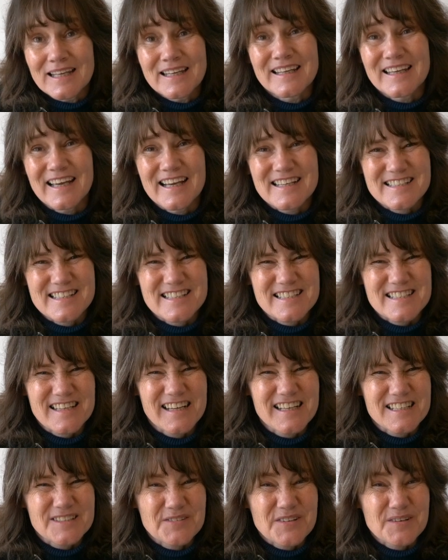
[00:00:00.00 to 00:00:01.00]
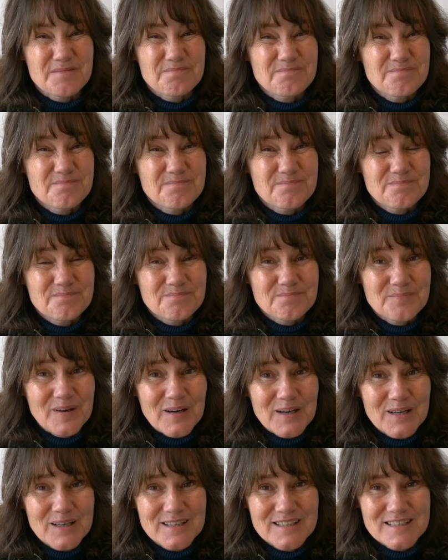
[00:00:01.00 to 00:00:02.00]
Yes, it starts with a B,
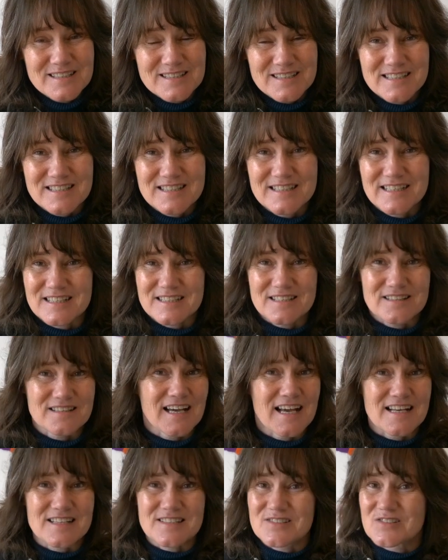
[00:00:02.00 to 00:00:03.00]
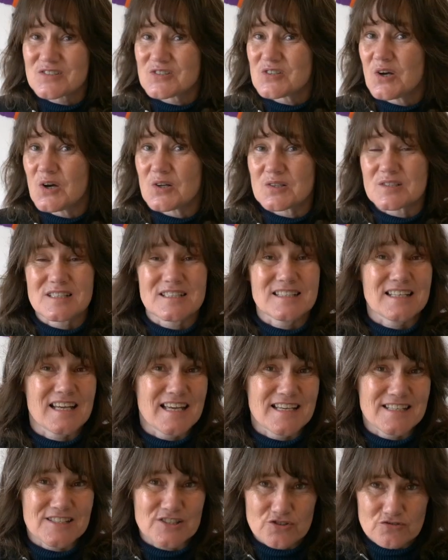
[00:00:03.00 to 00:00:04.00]
doesn't it? So that's not
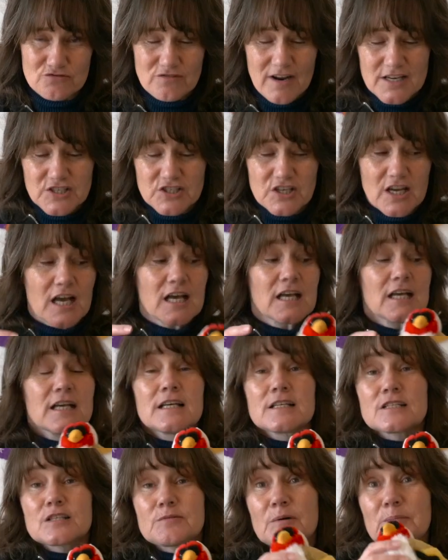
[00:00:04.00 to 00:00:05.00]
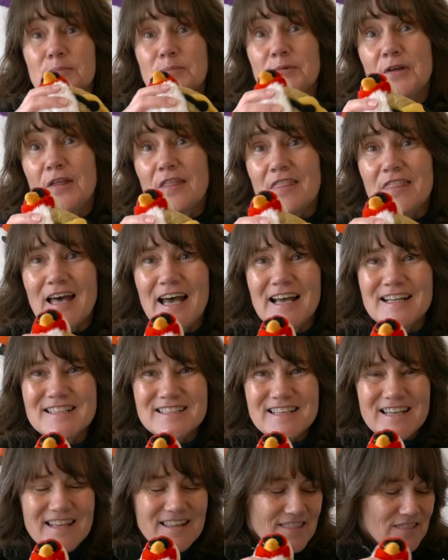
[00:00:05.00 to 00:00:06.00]
today's treasure. So we'll put
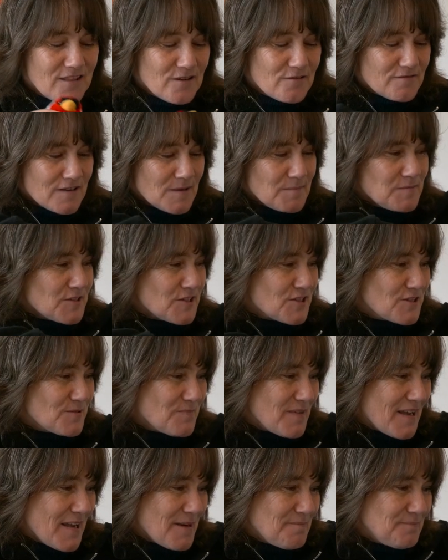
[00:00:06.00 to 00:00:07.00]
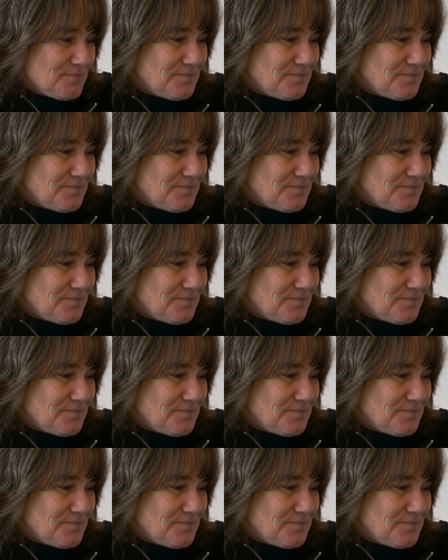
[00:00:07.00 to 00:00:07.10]
that in the rubbish bin.